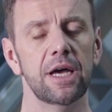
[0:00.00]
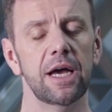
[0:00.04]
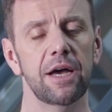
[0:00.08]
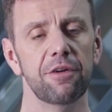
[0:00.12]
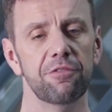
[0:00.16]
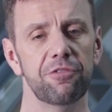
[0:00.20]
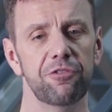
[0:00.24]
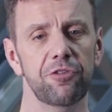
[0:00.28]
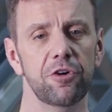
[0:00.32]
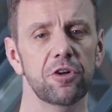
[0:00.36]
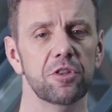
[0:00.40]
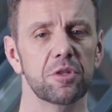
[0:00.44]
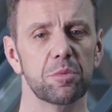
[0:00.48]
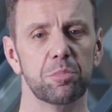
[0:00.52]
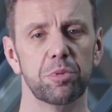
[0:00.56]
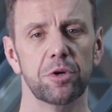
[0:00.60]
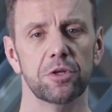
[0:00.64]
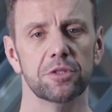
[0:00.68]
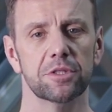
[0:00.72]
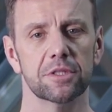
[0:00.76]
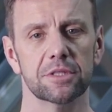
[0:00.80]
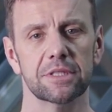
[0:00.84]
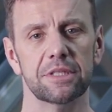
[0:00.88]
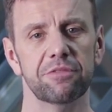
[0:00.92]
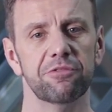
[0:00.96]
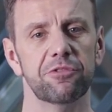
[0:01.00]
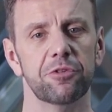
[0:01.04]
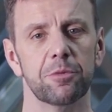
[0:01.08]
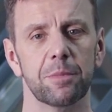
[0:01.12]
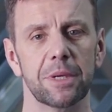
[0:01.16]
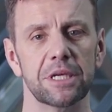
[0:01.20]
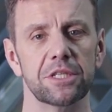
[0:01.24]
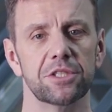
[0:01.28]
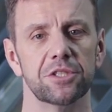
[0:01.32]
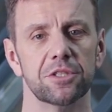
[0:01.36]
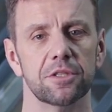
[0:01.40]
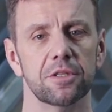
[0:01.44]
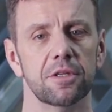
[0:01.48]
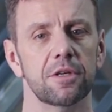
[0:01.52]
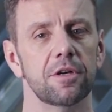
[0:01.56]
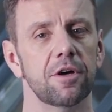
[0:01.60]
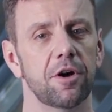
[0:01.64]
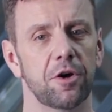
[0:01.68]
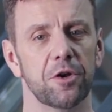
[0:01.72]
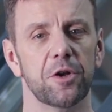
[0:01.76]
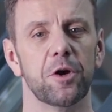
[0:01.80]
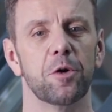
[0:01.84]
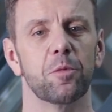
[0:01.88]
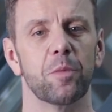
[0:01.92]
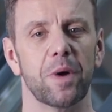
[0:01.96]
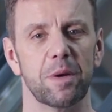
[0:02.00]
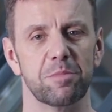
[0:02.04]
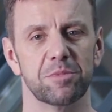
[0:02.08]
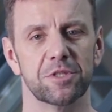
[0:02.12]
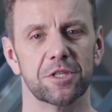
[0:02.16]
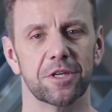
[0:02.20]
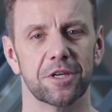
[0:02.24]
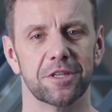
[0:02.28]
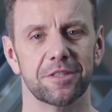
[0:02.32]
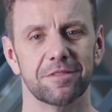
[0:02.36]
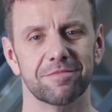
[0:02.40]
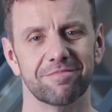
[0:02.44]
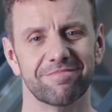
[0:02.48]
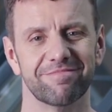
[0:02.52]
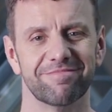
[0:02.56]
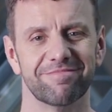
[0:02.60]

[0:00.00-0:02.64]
and further product information on our website.